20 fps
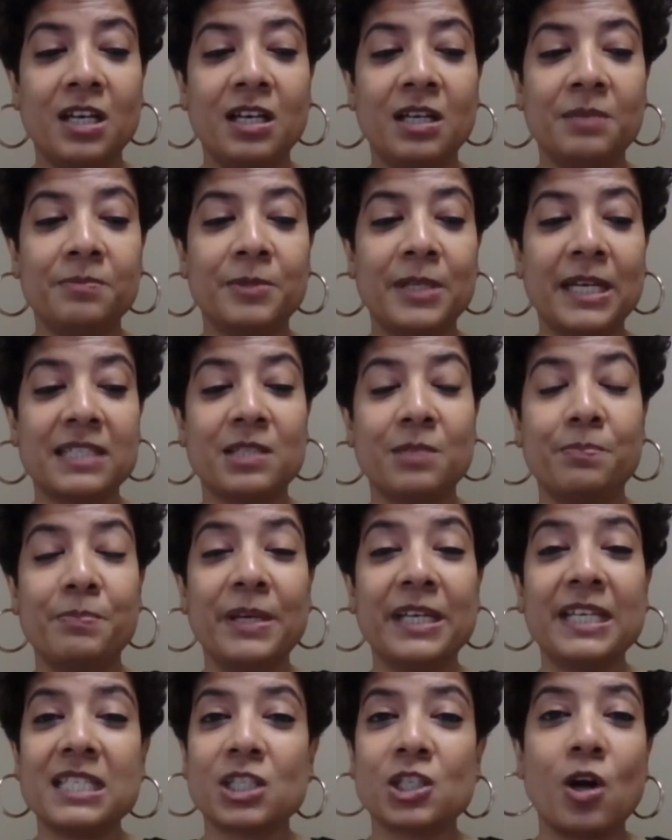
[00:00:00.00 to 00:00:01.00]
that's
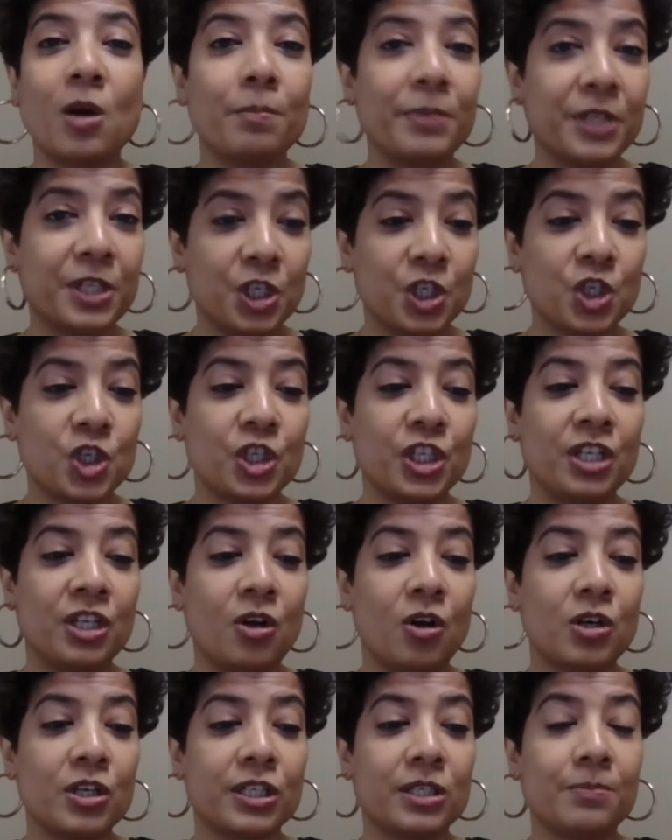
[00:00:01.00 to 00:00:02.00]
the biggest
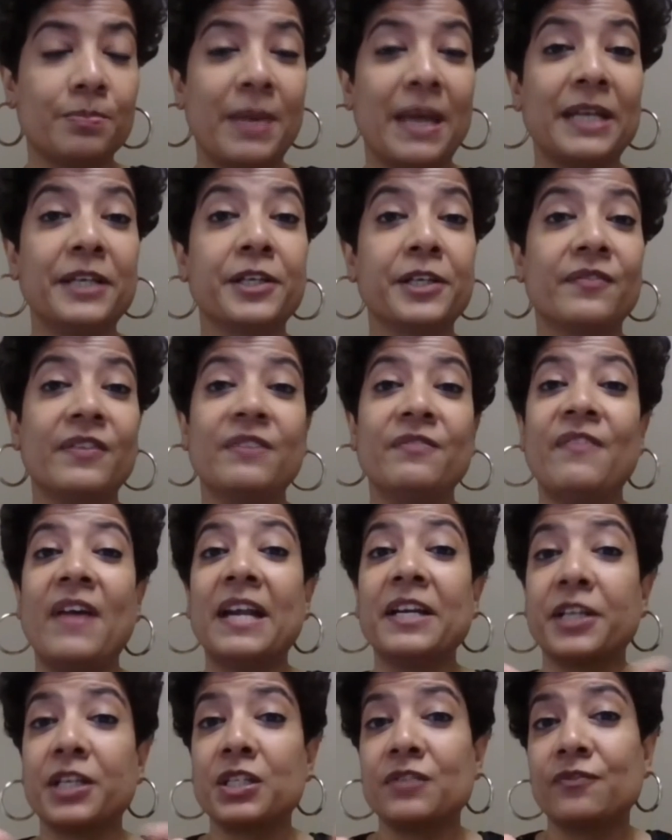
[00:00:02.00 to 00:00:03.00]
competition or competitive
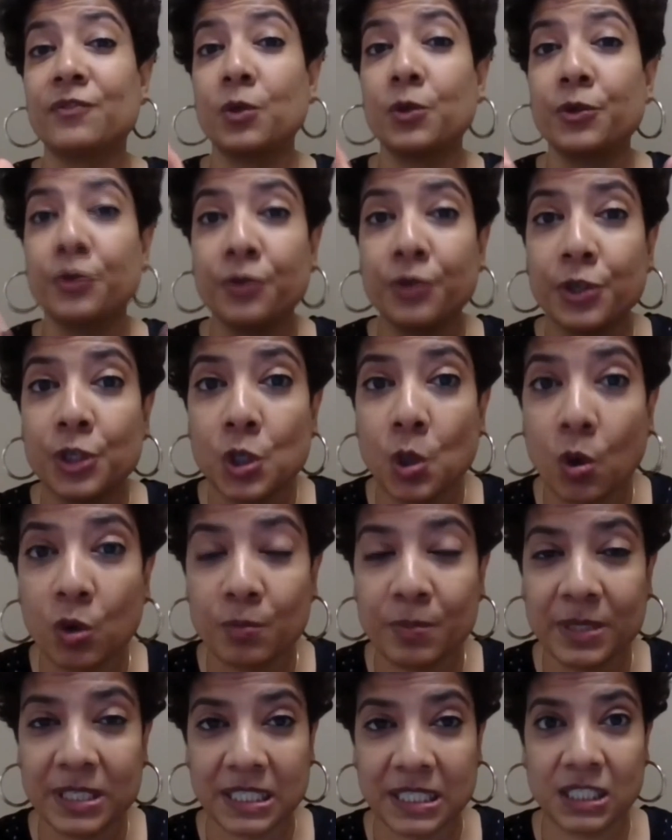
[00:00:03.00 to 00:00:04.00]
advantage for
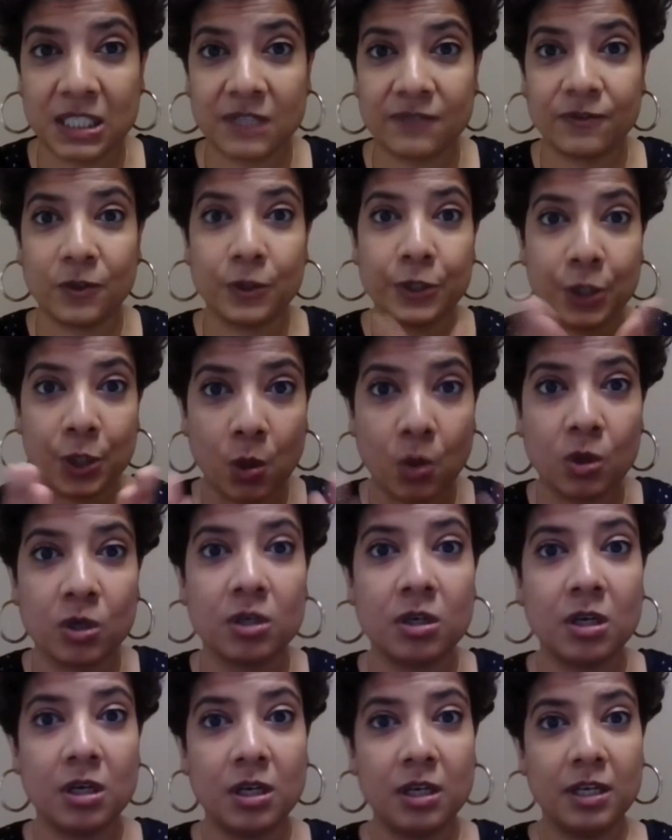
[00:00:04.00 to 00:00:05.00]
your business, for
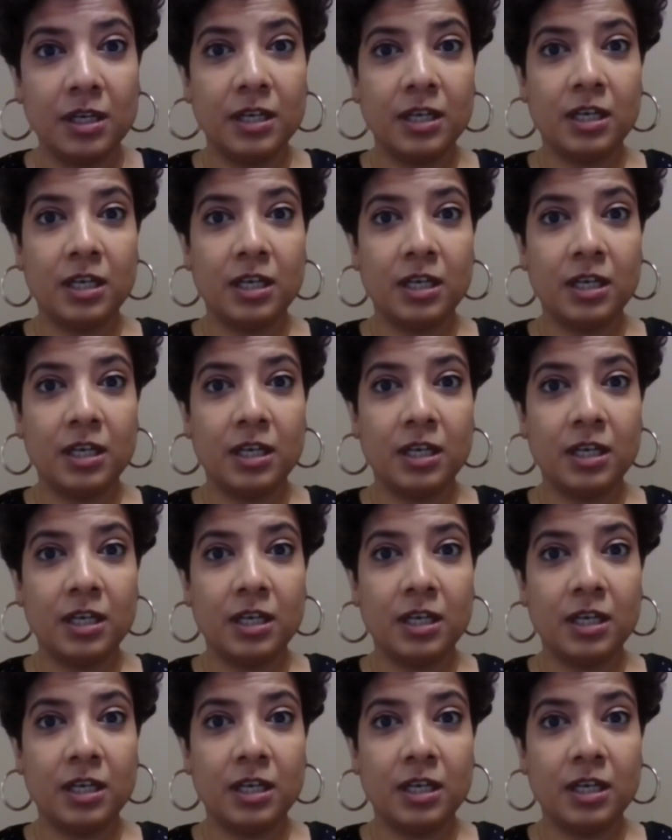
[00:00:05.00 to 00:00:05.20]
your